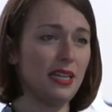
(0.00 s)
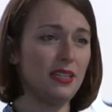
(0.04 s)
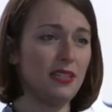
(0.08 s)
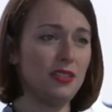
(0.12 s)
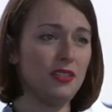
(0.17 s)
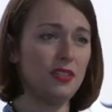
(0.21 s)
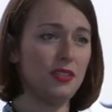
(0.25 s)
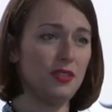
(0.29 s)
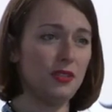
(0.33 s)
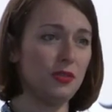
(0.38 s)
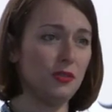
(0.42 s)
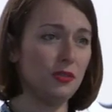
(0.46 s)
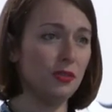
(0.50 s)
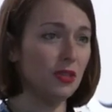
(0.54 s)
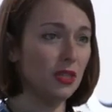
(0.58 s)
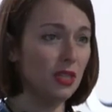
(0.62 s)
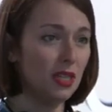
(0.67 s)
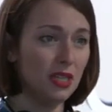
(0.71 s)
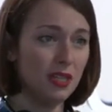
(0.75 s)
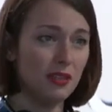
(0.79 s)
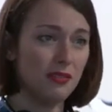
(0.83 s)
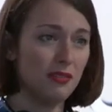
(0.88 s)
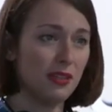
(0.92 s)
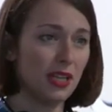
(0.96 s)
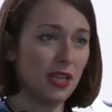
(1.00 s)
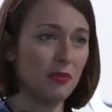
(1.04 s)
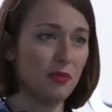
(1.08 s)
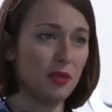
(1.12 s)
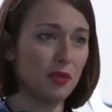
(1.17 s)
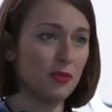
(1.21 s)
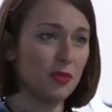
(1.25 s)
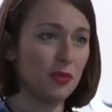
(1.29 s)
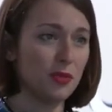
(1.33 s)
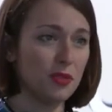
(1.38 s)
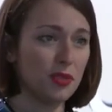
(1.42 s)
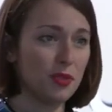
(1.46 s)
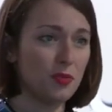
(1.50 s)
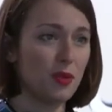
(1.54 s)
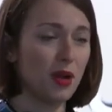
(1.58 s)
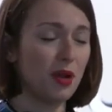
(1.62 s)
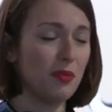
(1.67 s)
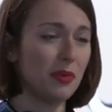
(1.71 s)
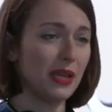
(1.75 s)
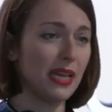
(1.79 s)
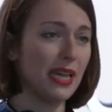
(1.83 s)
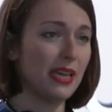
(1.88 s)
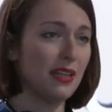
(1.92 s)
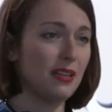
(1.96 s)
into Vladimir Putin's
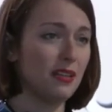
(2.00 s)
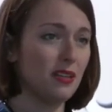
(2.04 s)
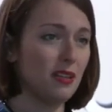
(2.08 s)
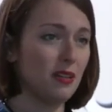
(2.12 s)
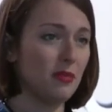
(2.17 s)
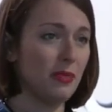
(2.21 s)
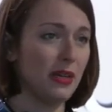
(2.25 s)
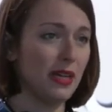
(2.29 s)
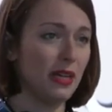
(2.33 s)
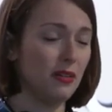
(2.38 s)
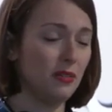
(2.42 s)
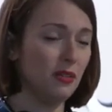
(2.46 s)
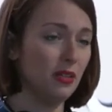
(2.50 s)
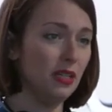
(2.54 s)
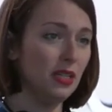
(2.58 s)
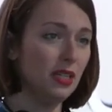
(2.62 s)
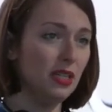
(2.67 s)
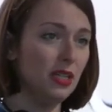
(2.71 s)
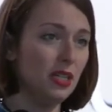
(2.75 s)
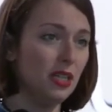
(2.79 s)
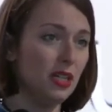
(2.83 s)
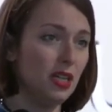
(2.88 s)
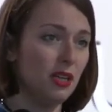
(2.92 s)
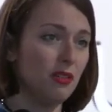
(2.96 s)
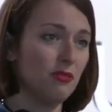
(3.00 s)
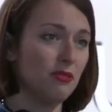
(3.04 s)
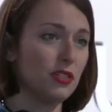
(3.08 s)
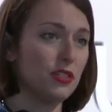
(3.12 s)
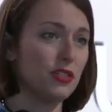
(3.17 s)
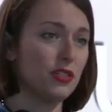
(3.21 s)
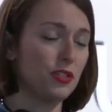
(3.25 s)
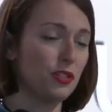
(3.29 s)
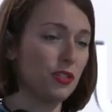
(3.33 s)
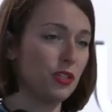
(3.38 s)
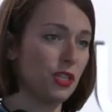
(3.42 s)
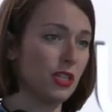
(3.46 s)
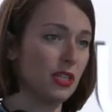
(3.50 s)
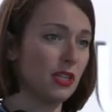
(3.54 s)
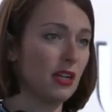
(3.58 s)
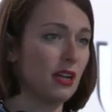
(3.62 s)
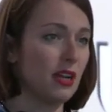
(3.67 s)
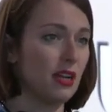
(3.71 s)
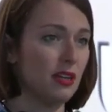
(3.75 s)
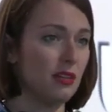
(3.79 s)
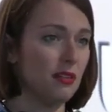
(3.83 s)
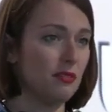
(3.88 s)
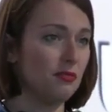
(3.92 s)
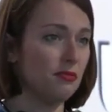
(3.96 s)
propaganda about resurgent
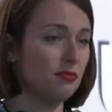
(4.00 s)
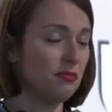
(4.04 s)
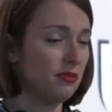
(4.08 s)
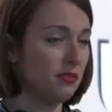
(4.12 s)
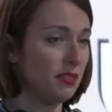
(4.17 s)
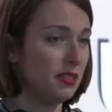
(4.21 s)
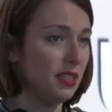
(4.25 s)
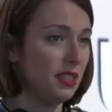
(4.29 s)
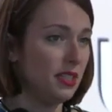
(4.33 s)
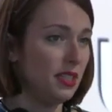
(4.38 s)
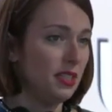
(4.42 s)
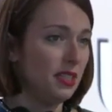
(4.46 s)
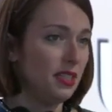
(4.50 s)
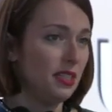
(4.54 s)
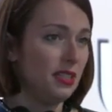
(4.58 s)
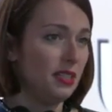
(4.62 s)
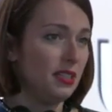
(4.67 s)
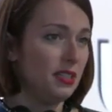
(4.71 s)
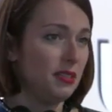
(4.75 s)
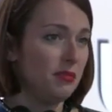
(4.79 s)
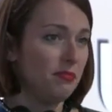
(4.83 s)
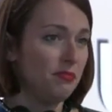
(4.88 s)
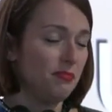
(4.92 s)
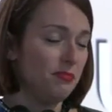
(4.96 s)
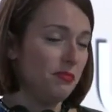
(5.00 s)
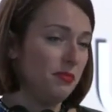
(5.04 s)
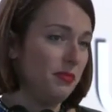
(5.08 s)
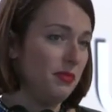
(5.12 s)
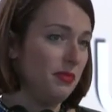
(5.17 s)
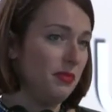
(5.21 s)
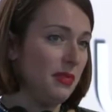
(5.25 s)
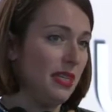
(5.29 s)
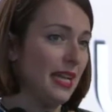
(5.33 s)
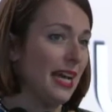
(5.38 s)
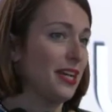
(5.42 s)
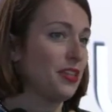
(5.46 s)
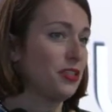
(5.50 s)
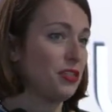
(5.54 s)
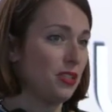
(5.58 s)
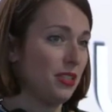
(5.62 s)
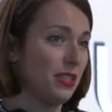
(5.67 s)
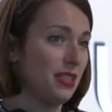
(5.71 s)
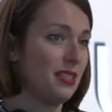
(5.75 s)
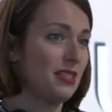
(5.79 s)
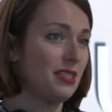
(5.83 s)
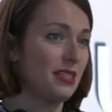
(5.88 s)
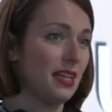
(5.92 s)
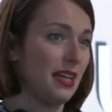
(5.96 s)
kind of
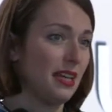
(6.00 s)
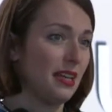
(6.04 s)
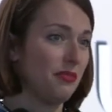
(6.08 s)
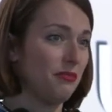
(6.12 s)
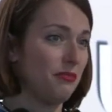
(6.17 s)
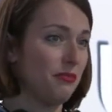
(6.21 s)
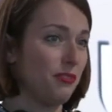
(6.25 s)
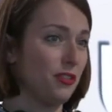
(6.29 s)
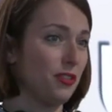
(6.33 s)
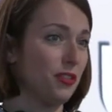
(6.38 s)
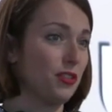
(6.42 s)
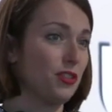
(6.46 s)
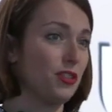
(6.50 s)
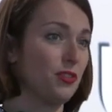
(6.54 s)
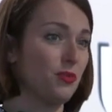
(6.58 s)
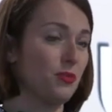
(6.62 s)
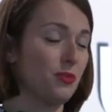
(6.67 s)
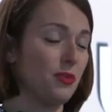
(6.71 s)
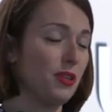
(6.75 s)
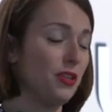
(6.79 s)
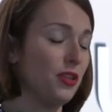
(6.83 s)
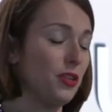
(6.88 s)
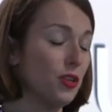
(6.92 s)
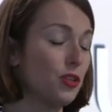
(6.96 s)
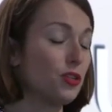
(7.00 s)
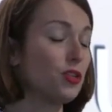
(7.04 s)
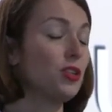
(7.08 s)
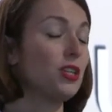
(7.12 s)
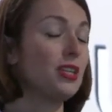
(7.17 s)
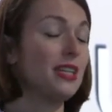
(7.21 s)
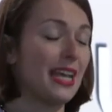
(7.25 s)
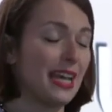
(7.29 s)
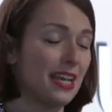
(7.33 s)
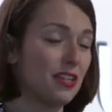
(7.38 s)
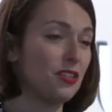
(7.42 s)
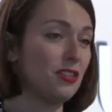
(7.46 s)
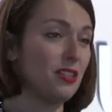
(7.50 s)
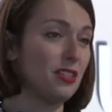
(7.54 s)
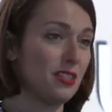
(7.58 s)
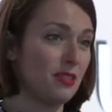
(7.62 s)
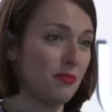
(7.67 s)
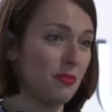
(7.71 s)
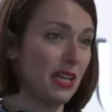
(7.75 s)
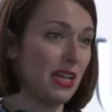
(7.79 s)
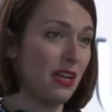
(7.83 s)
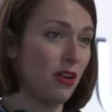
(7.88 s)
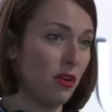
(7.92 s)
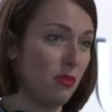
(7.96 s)
nationalists that flirts,
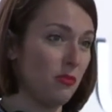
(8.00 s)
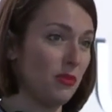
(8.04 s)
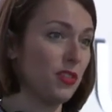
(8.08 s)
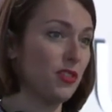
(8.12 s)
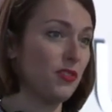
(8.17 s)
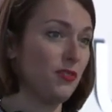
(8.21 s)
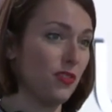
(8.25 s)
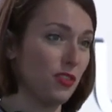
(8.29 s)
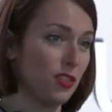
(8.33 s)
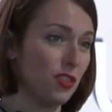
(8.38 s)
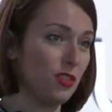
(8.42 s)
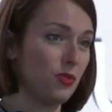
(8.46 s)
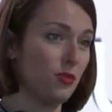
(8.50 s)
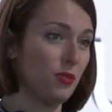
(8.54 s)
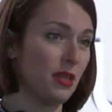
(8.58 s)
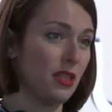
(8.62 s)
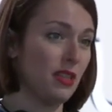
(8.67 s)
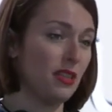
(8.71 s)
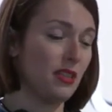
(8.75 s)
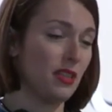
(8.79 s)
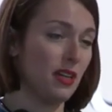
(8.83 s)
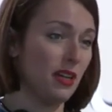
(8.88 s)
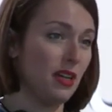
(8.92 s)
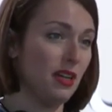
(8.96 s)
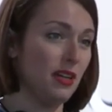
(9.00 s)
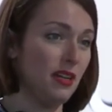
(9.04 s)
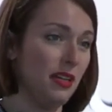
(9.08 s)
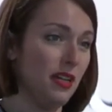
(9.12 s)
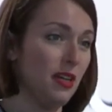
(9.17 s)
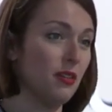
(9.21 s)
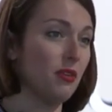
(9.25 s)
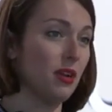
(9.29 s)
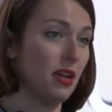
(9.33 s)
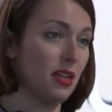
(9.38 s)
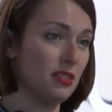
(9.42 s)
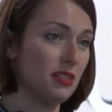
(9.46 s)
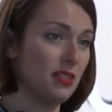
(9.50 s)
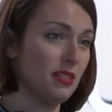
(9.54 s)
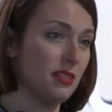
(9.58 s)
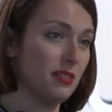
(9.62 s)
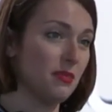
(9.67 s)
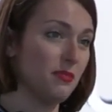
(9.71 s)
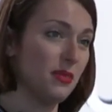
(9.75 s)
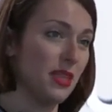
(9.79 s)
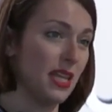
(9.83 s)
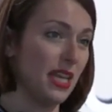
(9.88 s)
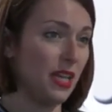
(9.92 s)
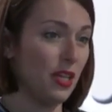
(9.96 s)
nationalism that almost flirts with
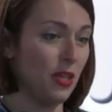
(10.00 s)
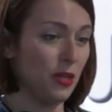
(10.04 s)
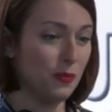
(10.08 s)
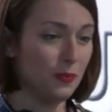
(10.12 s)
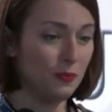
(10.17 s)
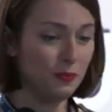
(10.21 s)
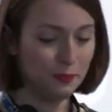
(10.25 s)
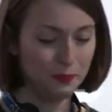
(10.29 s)
neo-Nazism? Thank you.